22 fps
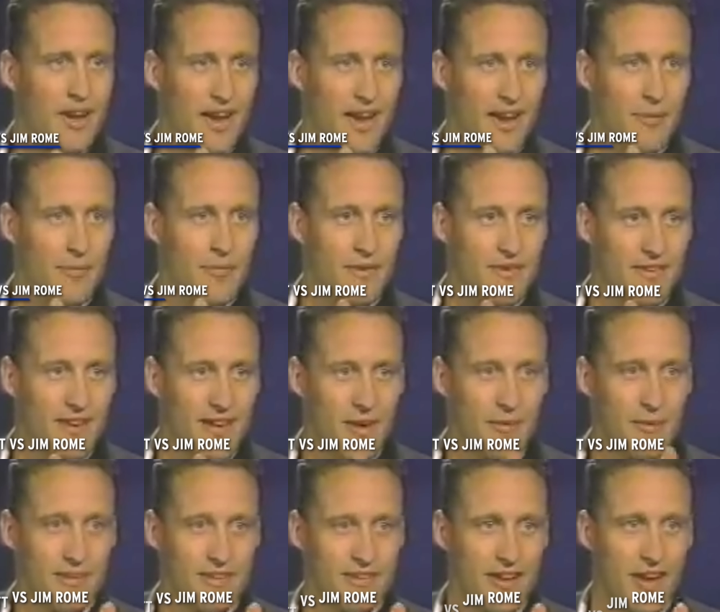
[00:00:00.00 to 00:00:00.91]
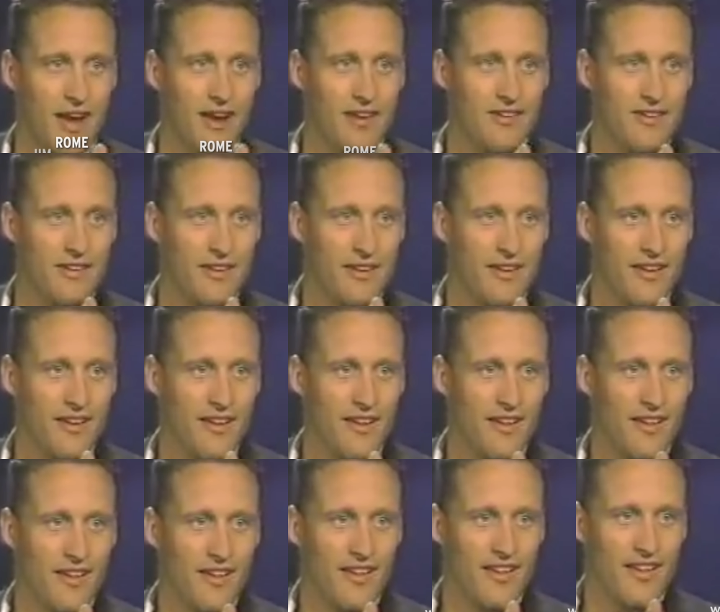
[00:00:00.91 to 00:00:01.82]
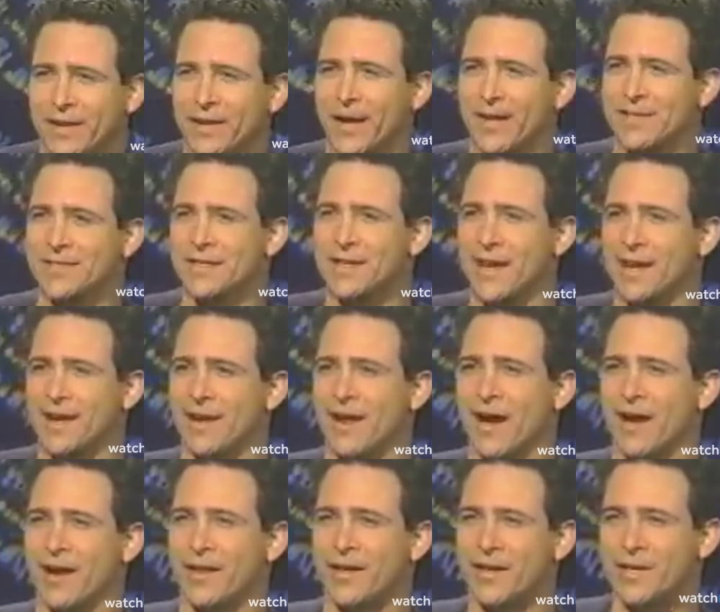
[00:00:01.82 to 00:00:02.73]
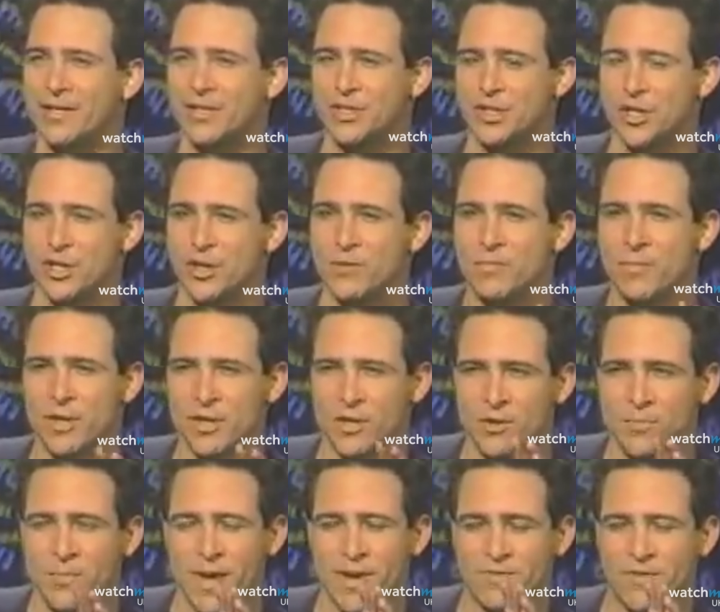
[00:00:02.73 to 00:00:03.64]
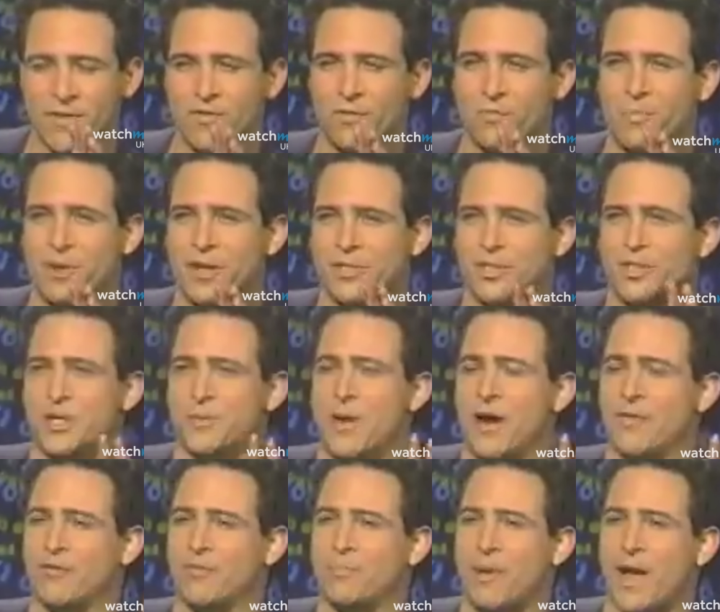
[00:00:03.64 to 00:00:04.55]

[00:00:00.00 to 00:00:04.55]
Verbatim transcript: It feels like risky business to taunt a six foot five N F L player straight to his face,